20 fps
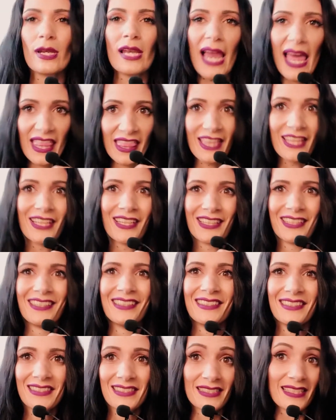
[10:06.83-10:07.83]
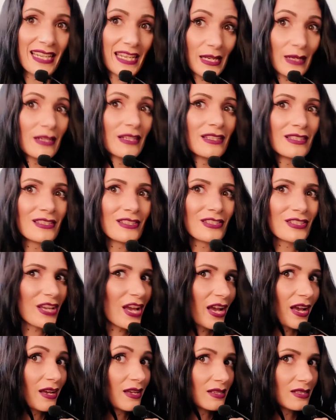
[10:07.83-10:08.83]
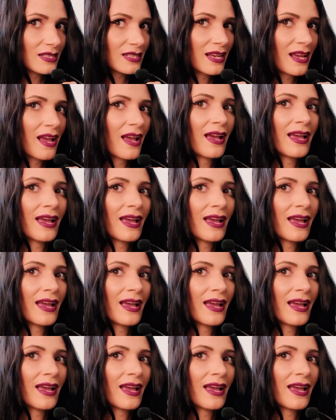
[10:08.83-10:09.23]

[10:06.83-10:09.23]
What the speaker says: leather snake skirt.